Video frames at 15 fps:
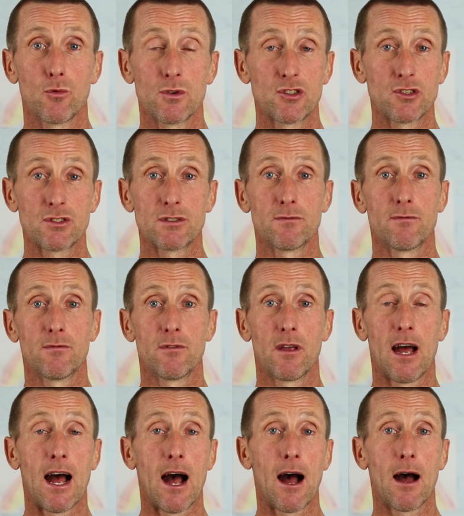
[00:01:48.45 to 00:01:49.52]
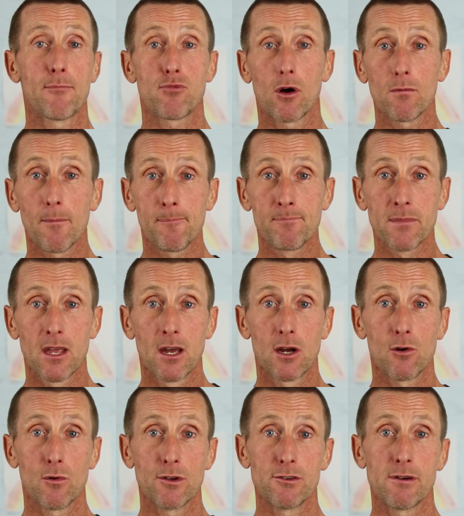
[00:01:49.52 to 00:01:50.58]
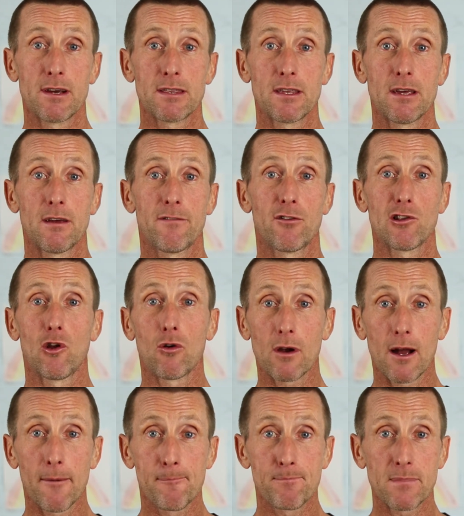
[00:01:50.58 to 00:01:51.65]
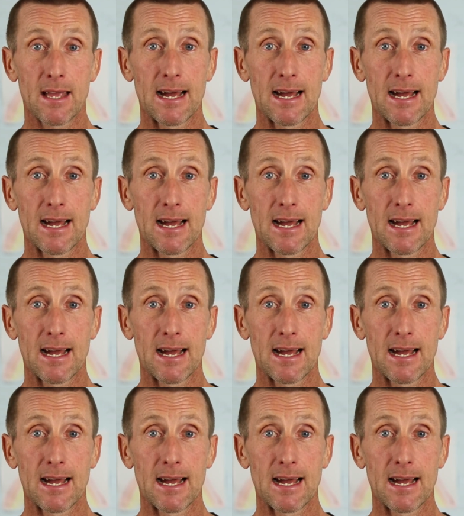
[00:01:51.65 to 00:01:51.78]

which isn't a problem when you're out there for longer.